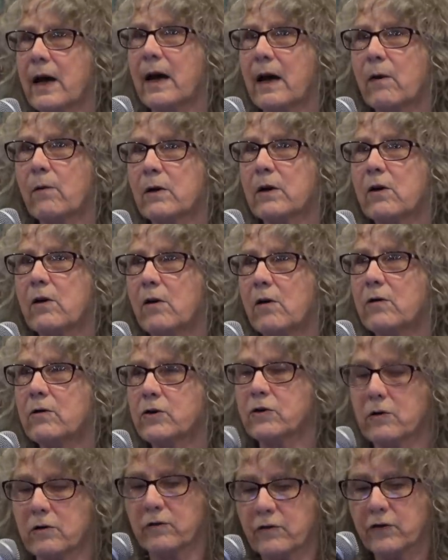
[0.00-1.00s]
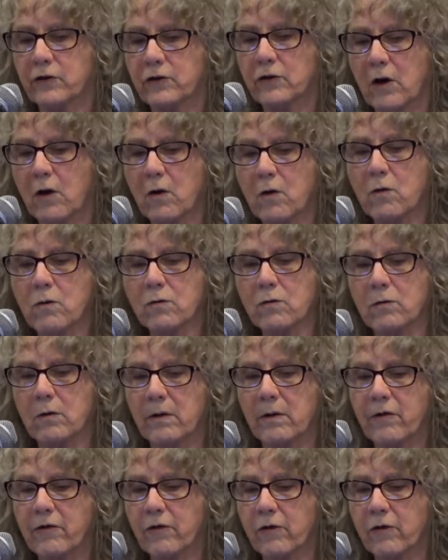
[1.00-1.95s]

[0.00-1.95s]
our culture so